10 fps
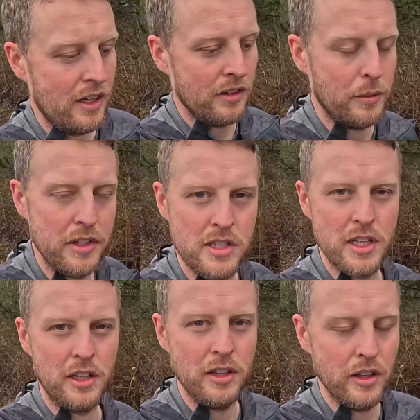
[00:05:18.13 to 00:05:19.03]
as much as
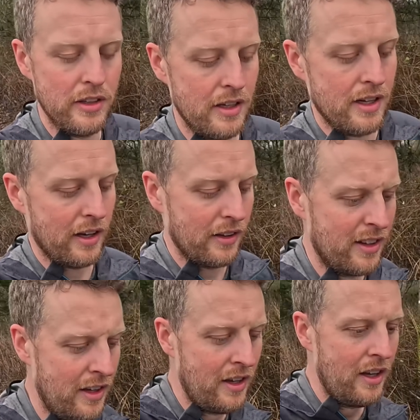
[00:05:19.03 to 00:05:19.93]
I could, and
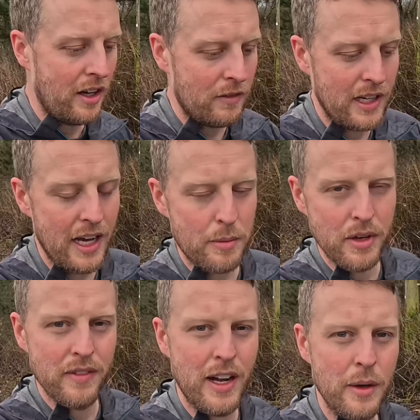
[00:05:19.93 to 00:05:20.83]
I'm really
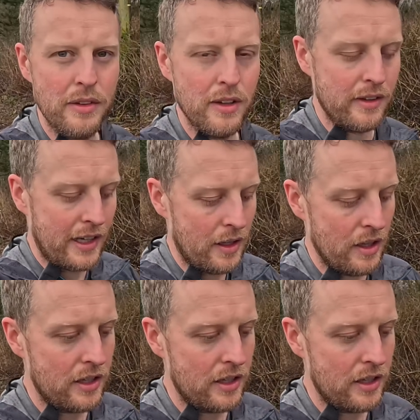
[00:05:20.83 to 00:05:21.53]
happy with how it turned out.